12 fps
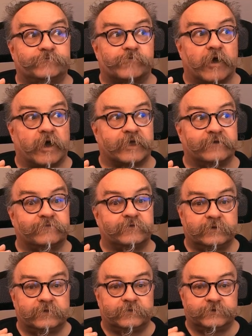Arrive
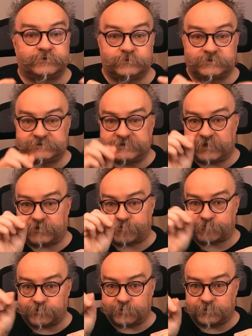that you tick
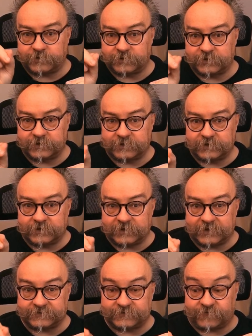through
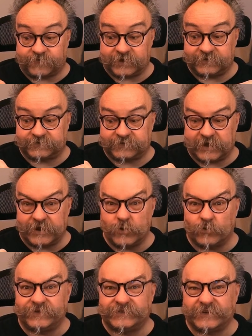as the fights get
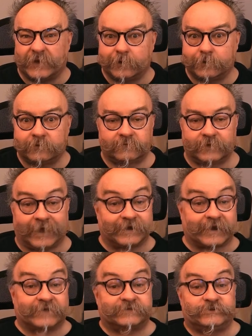noisier. And
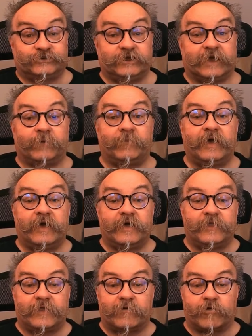as a GM,
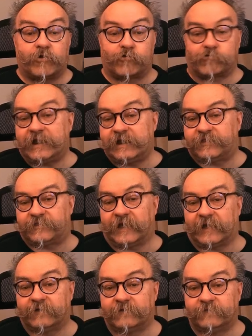they're a great
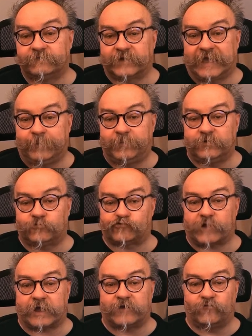thing for keeping
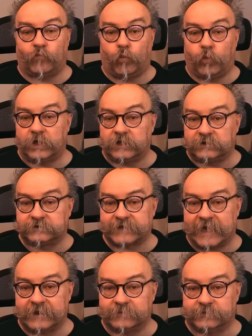track of world
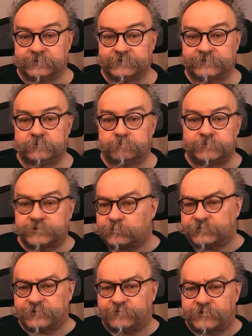elements, but
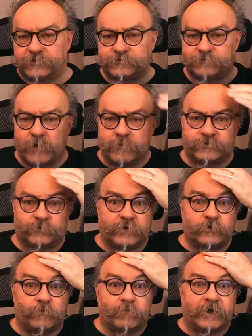also for those moments where
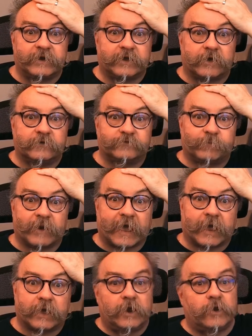your mind goes
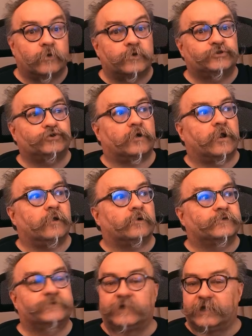blank. Look at your clocks